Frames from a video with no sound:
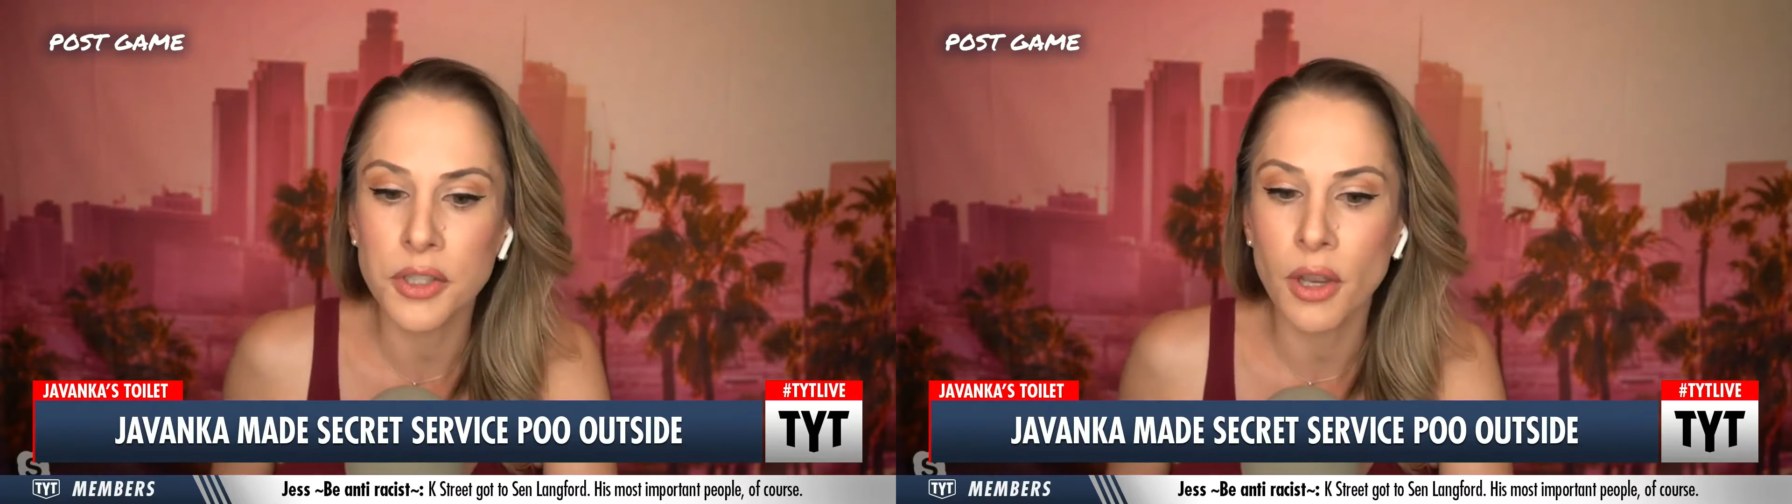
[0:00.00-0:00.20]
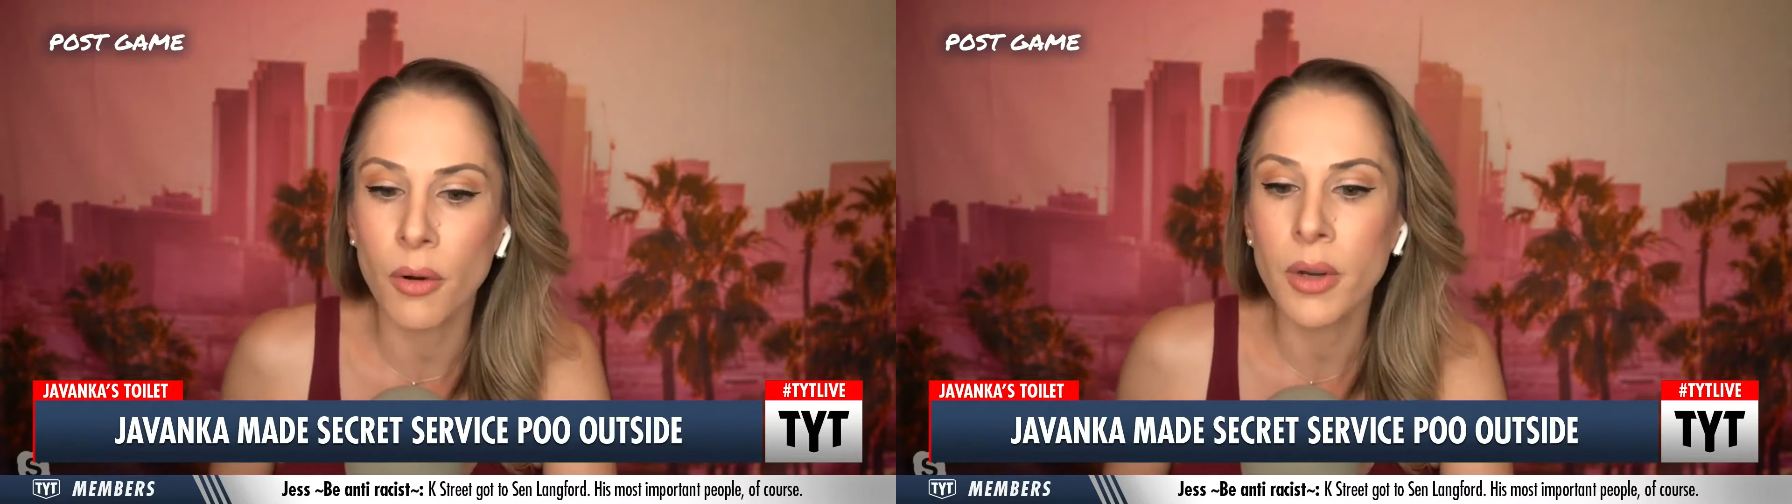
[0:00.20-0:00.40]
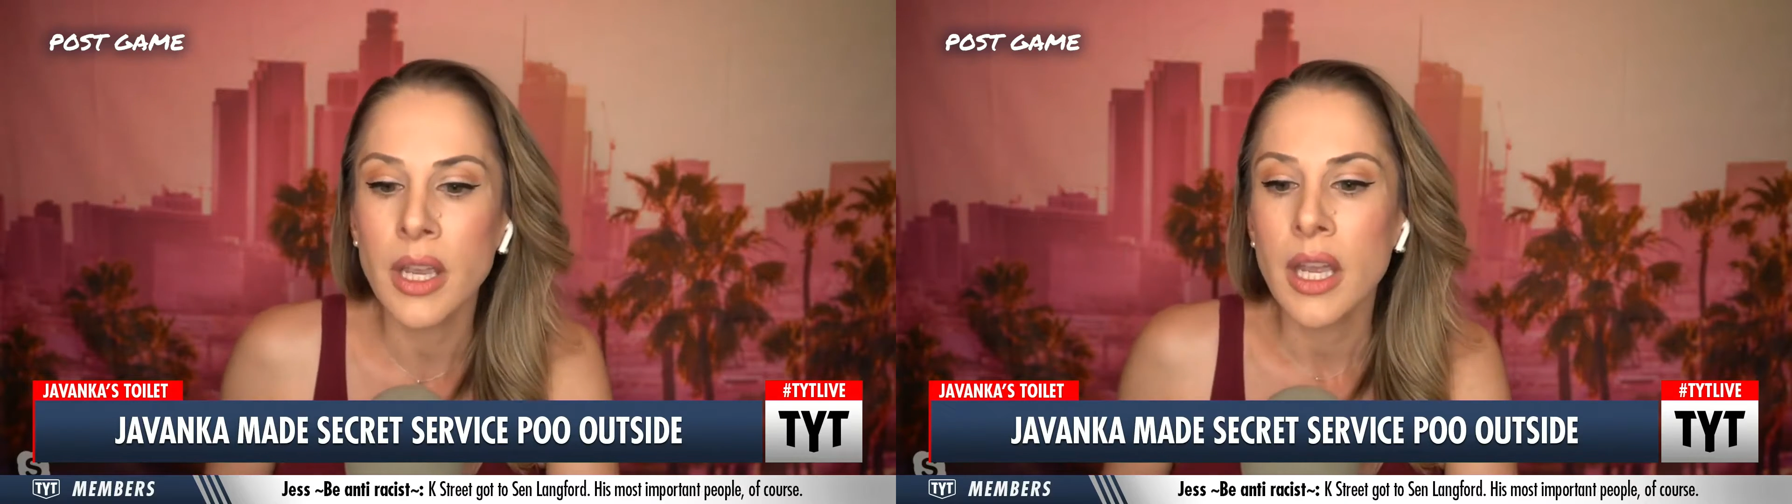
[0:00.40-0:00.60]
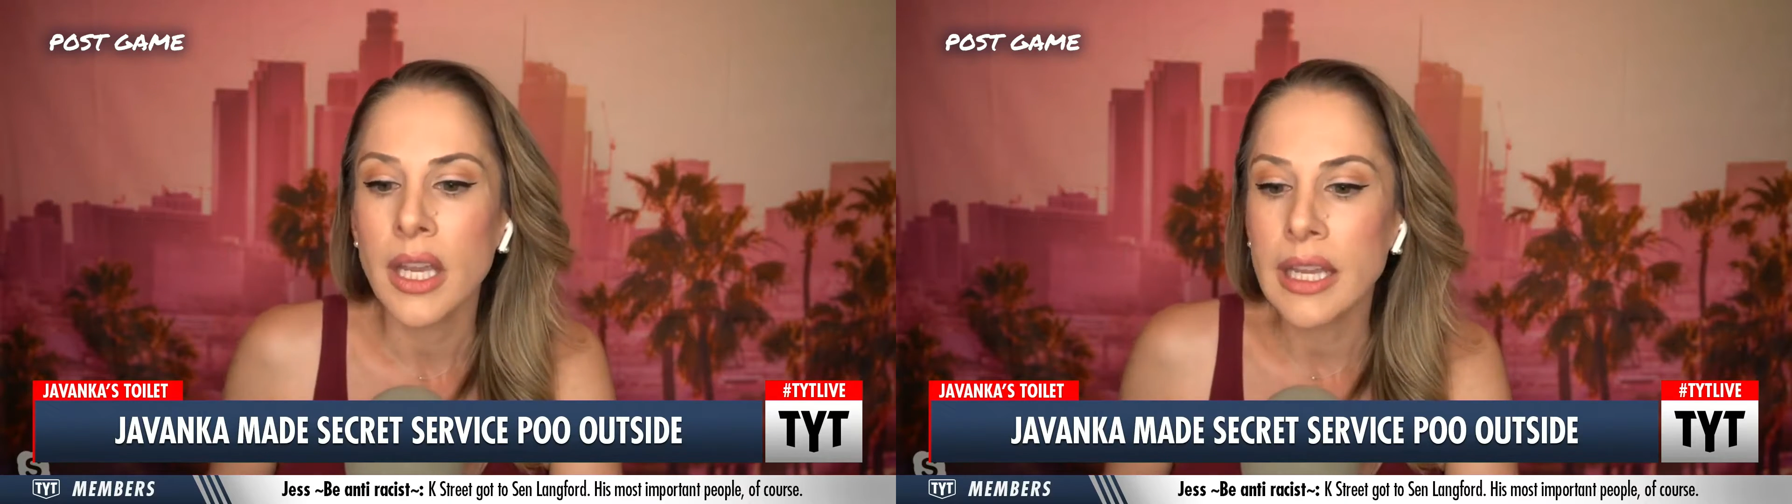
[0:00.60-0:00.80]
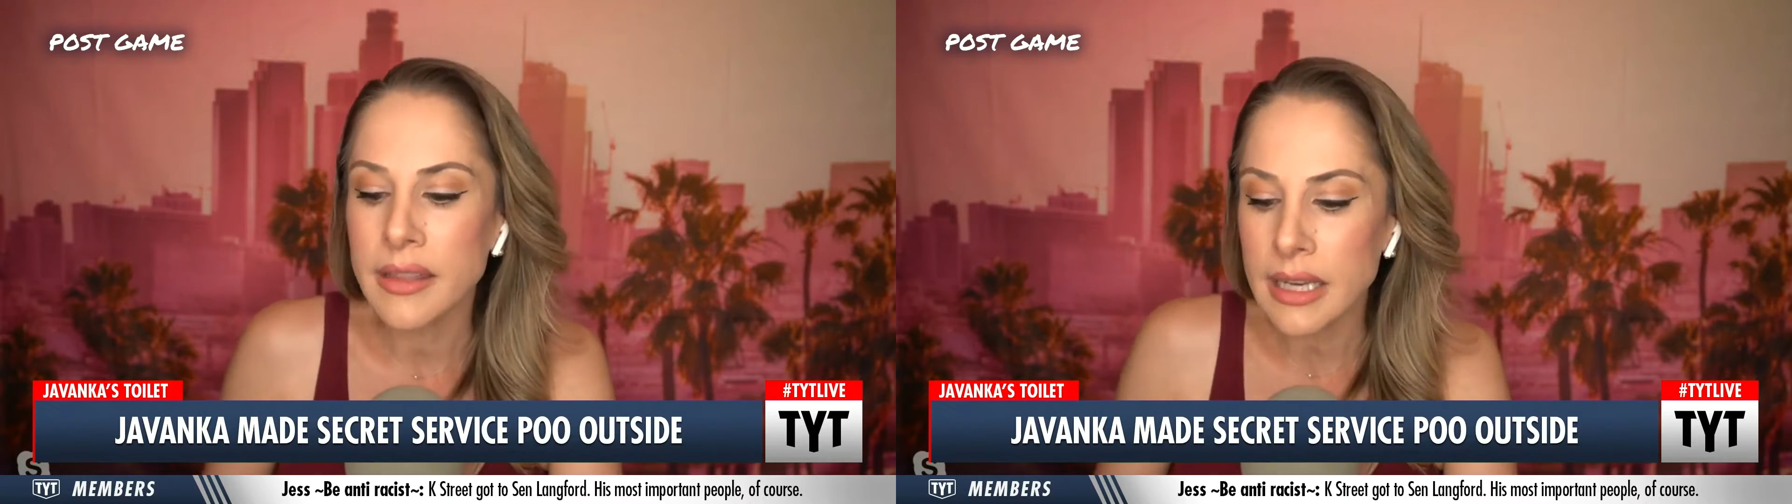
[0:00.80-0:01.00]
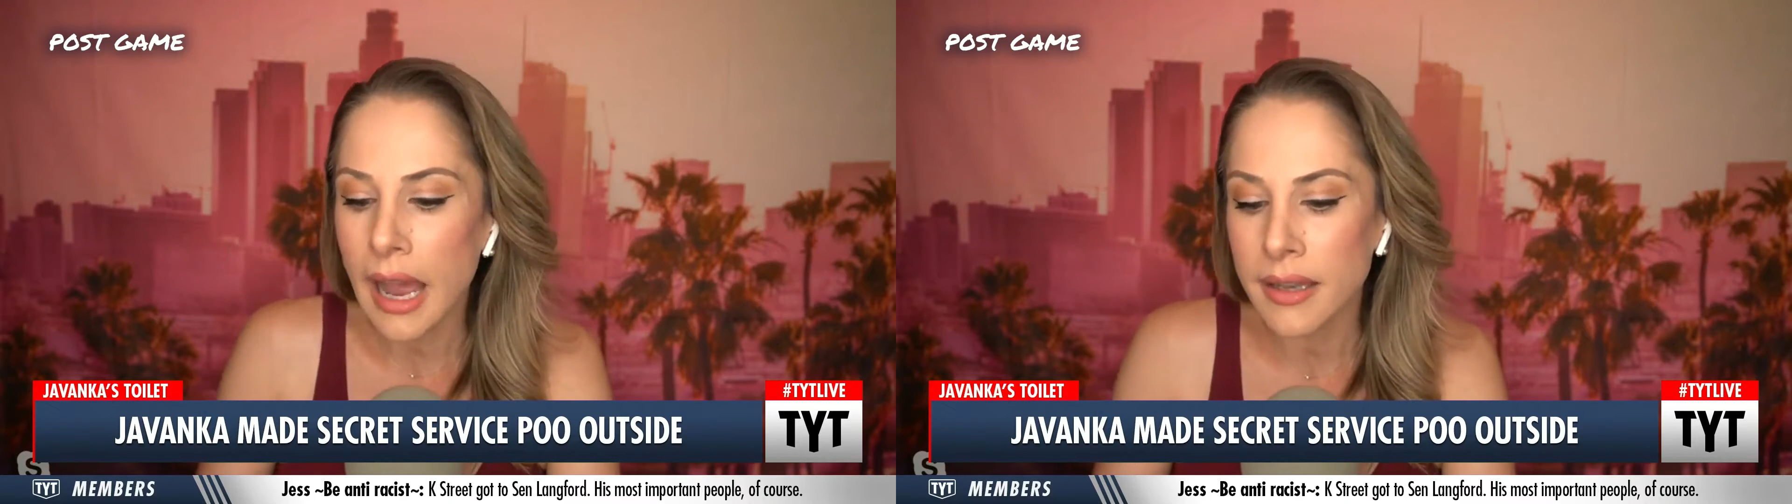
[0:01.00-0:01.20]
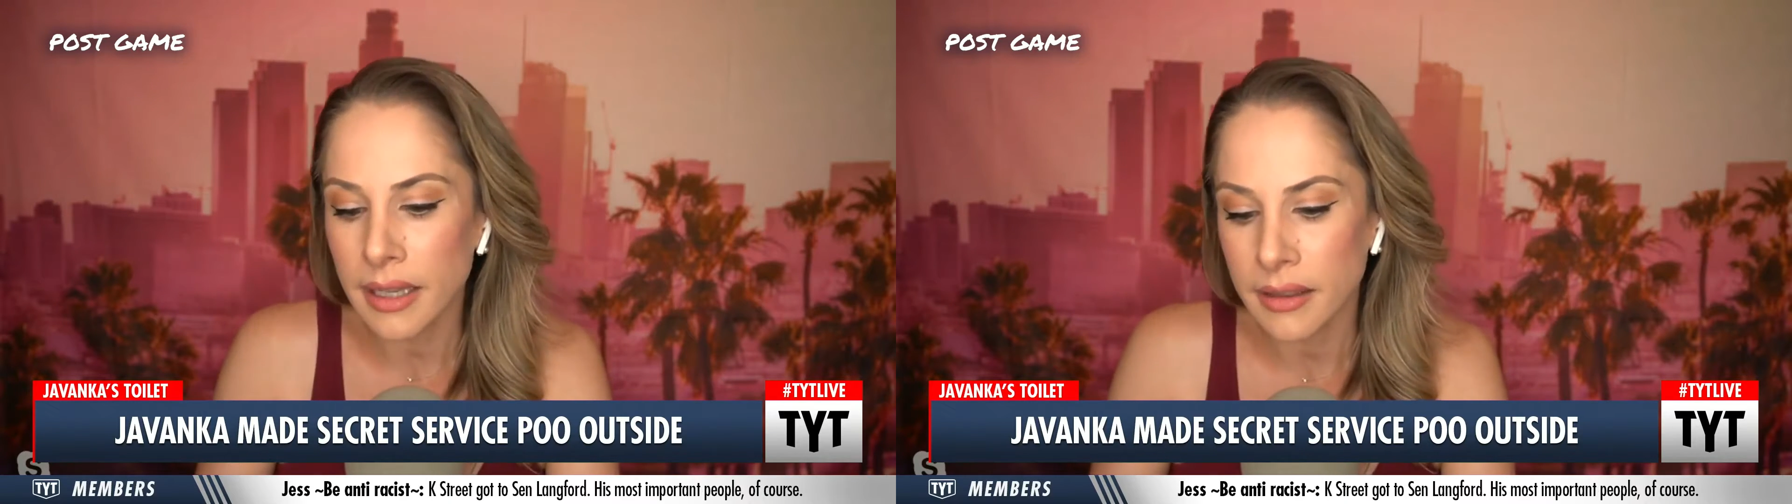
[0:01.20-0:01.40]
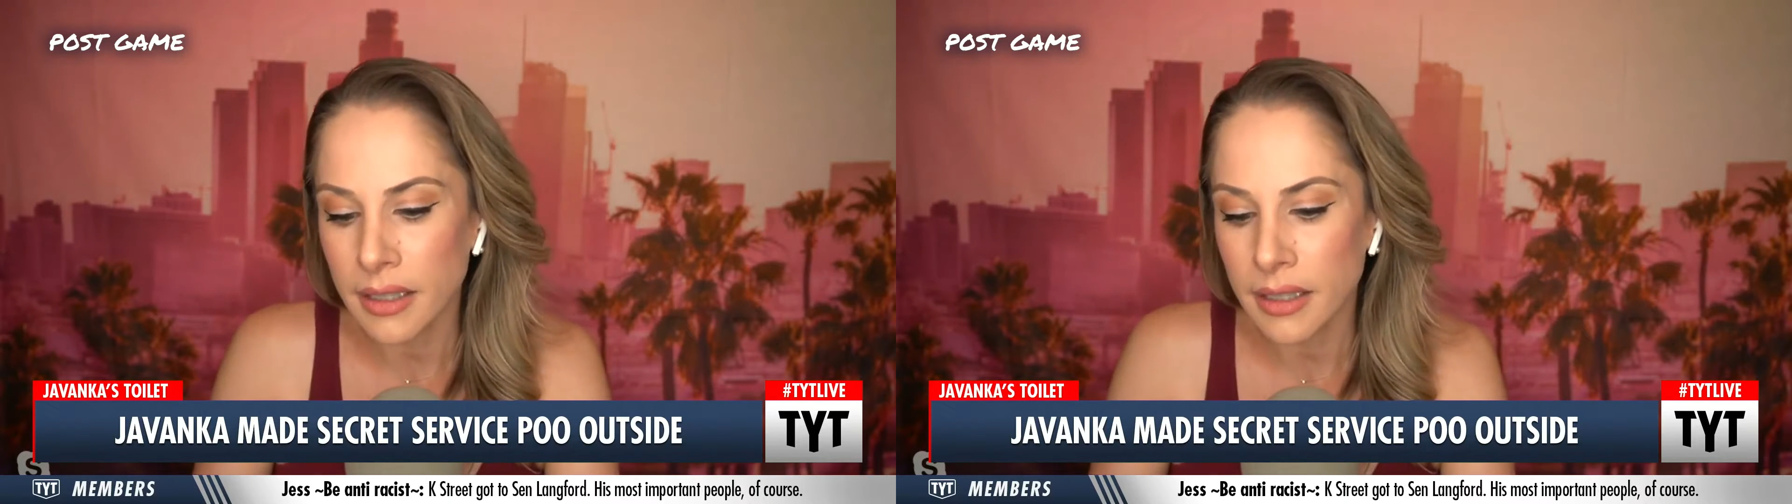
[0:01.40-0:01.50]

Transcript: So in the end,